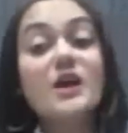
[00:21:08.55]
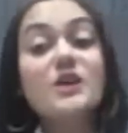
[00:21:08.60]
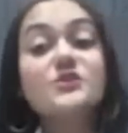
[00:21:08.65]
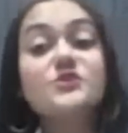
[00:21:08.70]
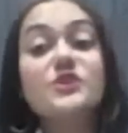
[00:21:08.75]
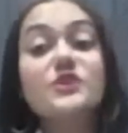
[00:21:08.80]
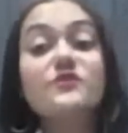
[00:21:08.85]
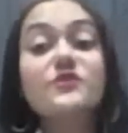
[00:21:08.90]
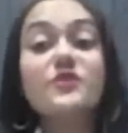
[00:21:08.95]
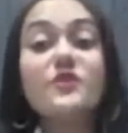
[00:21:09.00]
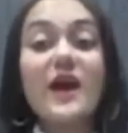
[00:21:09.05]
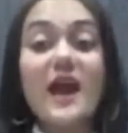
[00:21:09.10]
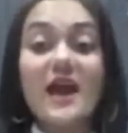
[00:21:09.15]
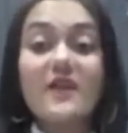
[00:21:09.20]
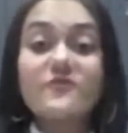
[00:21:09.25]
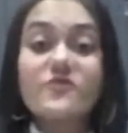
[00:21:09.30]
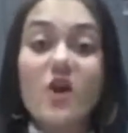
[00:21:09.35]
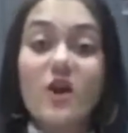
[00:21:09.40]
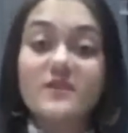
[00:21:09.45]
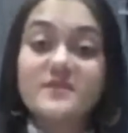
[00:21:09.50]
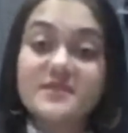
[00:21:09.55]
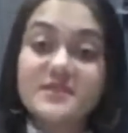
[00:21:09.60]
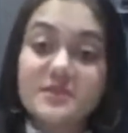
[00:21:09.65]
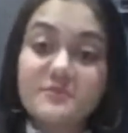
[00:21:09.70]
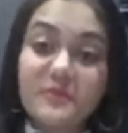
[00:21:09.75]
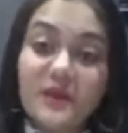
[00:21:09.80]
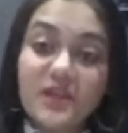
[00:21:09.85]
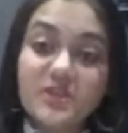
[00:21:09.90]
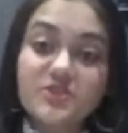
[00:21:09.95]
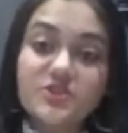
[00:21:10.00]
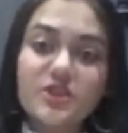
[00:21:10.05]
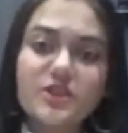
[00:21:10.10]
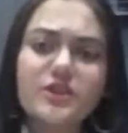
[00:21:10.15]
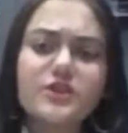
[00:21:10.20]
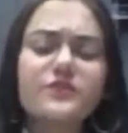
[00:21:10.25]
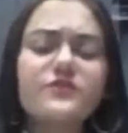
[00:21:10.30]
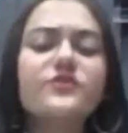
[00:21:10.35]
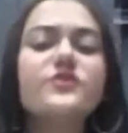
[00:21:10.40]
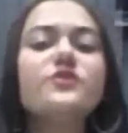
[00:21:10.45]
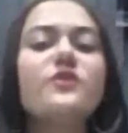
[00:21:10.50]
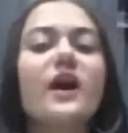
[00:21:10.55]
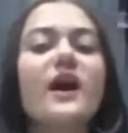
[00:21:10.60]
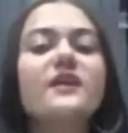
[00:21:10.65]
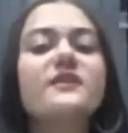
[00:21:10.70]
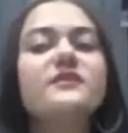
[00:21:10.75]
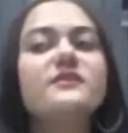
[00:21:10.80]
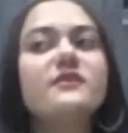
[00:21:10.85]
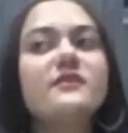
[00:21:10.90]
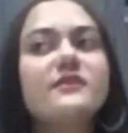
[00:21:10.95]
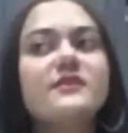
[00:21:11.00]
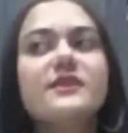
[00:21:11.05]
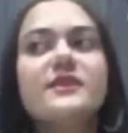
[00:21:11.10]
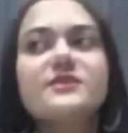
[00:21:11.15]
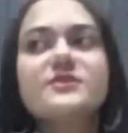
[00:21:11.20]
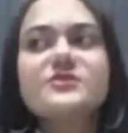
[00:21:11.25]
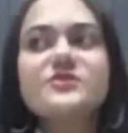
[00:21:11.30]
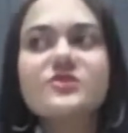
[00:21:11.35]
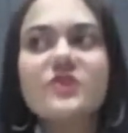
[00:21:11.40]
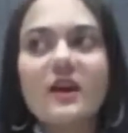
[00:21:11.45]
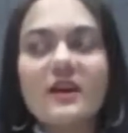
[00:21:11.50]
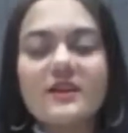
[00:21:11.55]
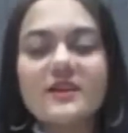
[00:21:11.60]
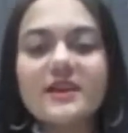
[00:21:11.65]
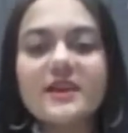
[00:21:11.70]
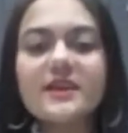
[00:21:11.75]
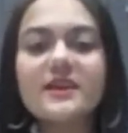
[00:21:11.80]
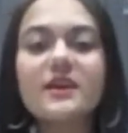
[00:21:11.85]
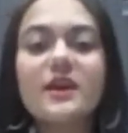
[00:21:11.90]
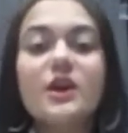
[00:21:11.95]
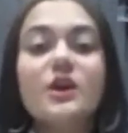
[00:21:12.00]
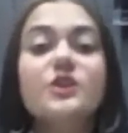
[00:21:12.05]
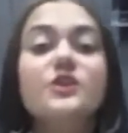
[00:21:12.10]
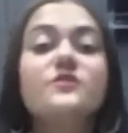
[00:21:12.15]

So if you have constipation and if you are really struggling,